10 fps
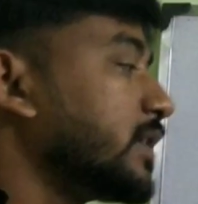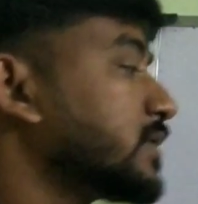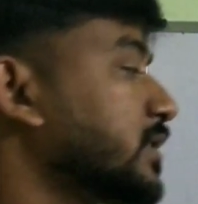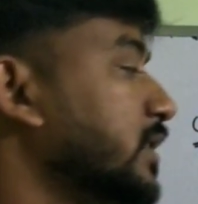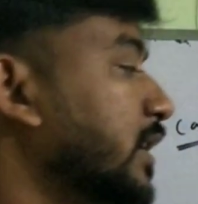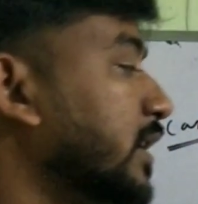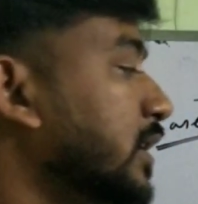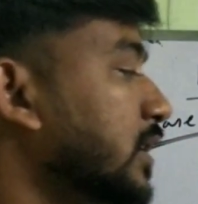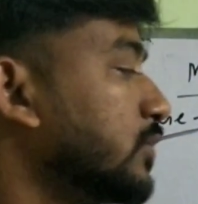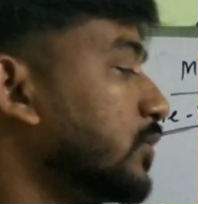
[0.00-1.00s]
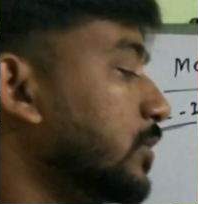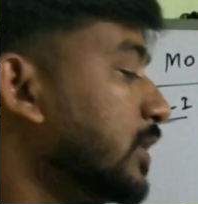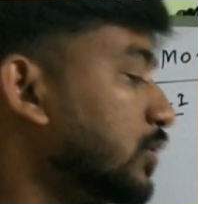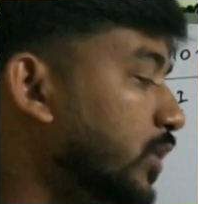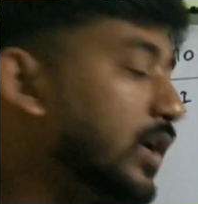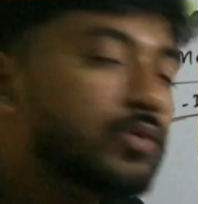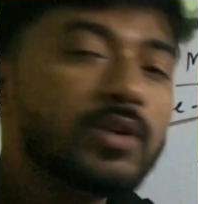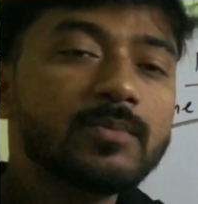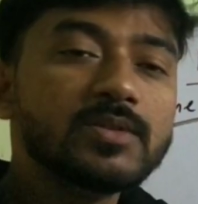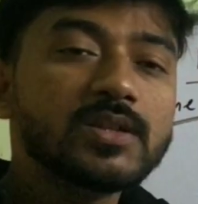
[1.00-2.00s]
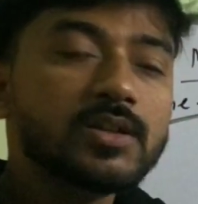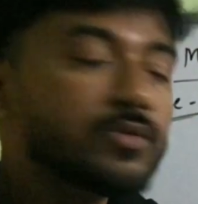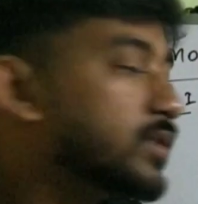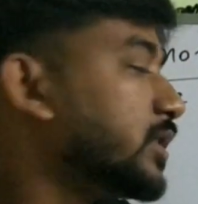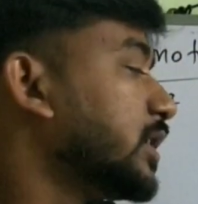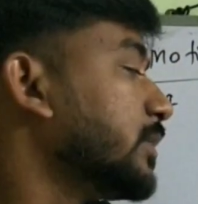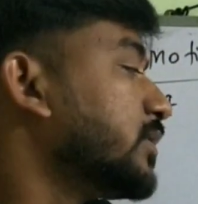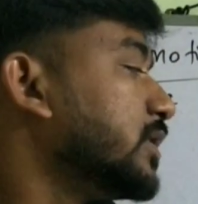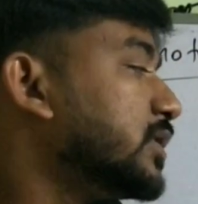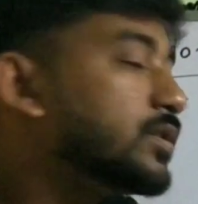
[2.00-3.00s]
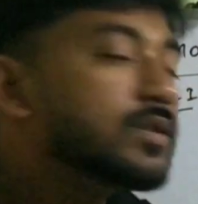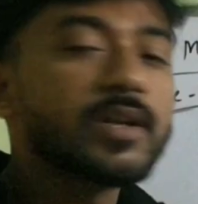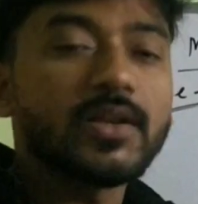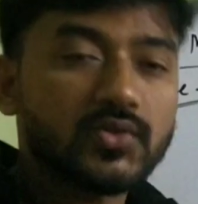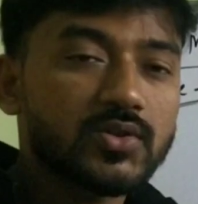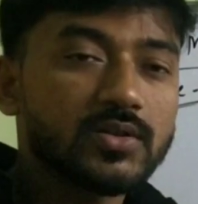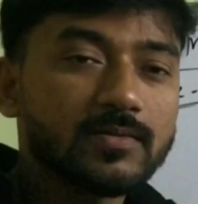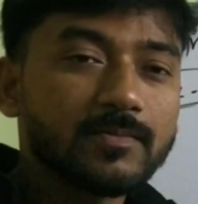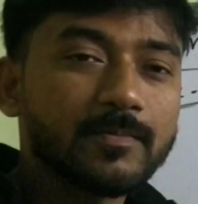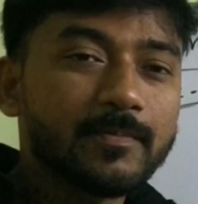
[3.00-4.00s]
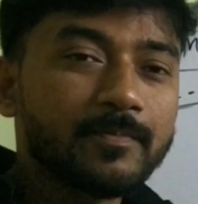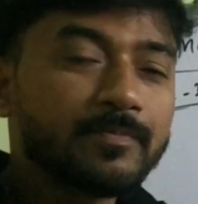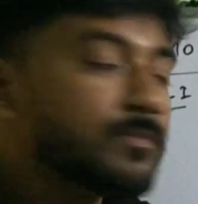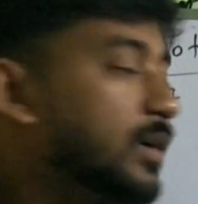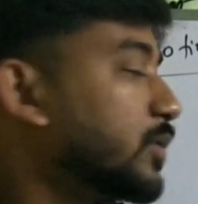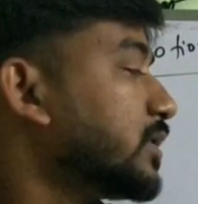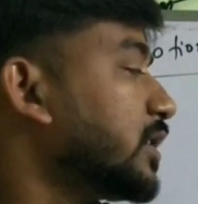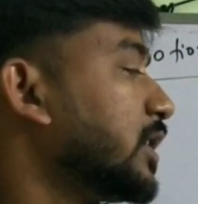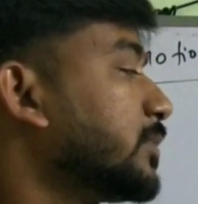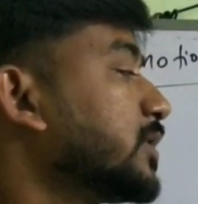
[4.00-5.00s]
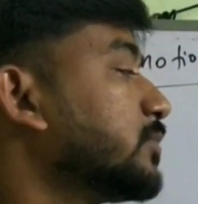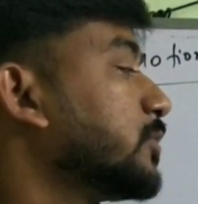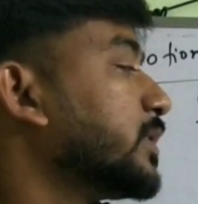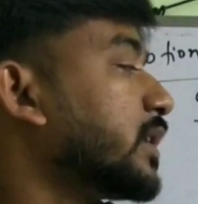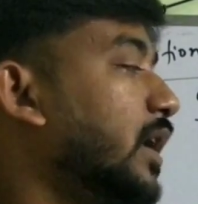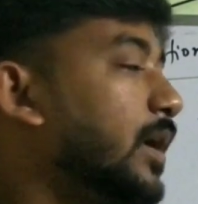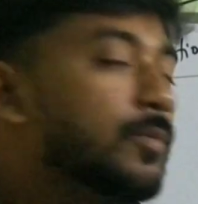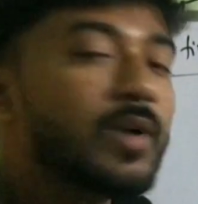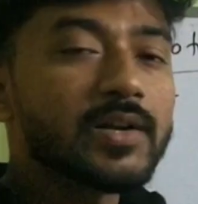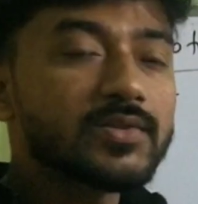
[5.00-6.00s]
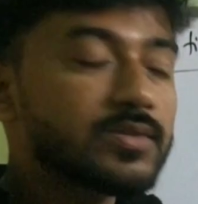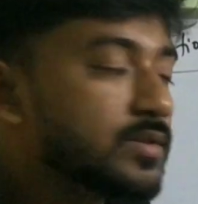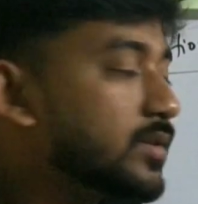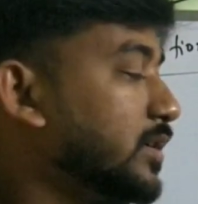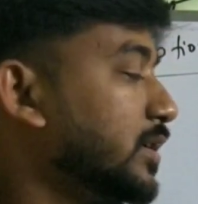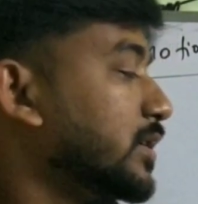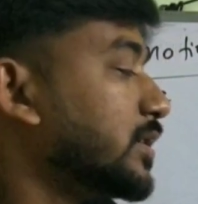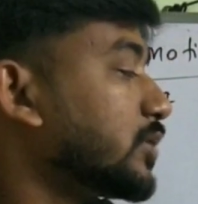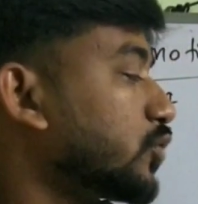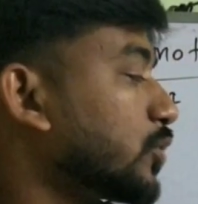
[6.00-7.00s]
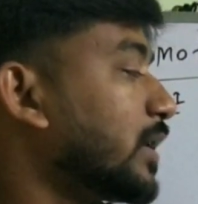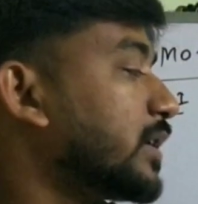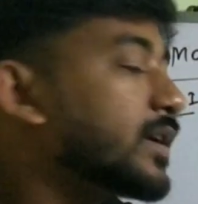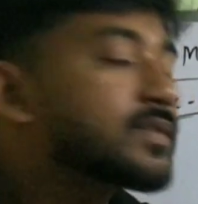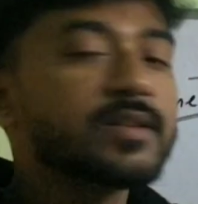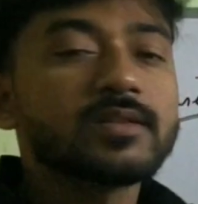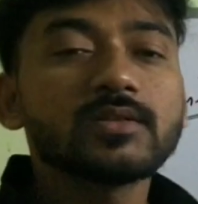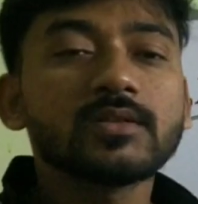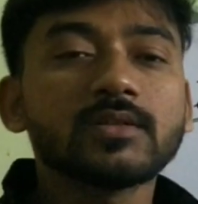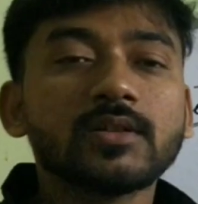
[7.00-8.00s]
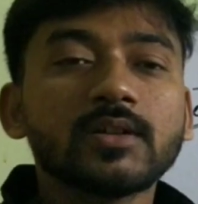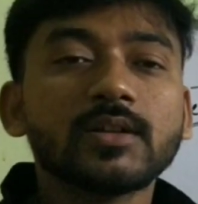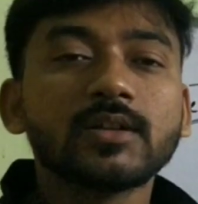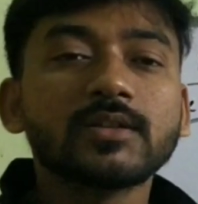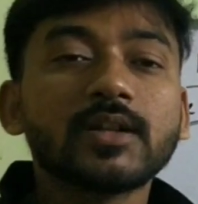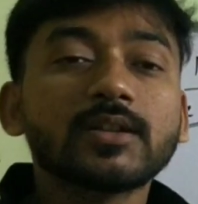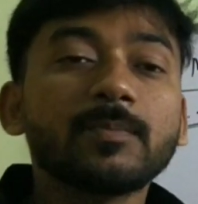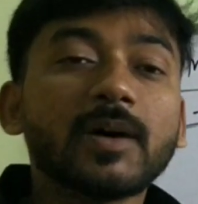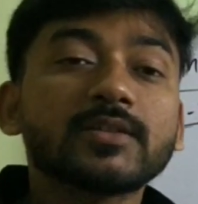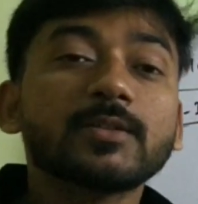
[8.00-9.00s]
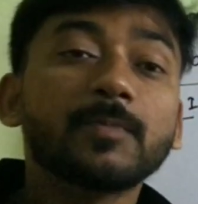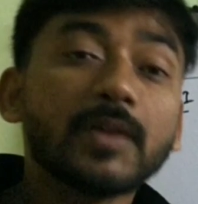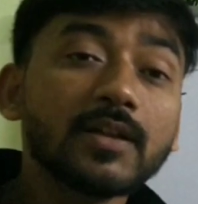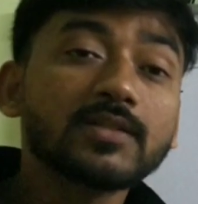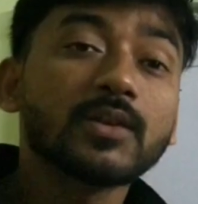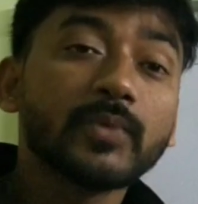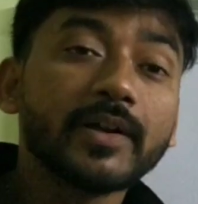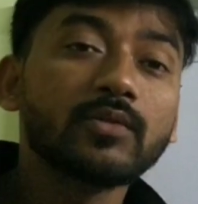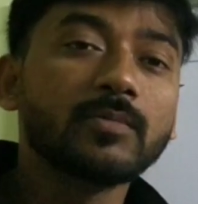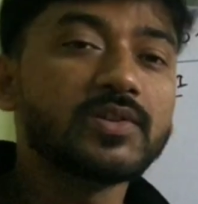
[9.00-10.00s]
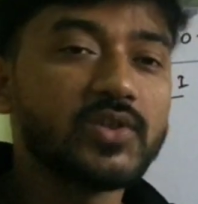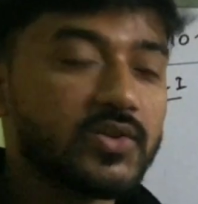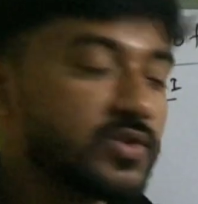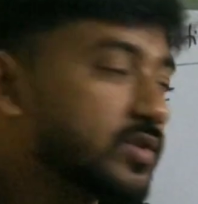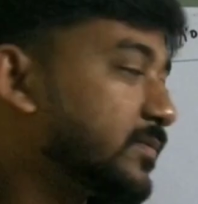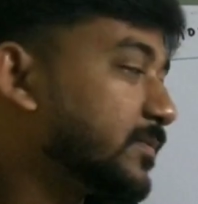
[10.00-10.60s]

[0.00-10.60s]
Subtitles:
direction n will be equal to mg when the lift is in rest. But when the lift is moving upwards, then the normal directions that the person feels the weight will be changed.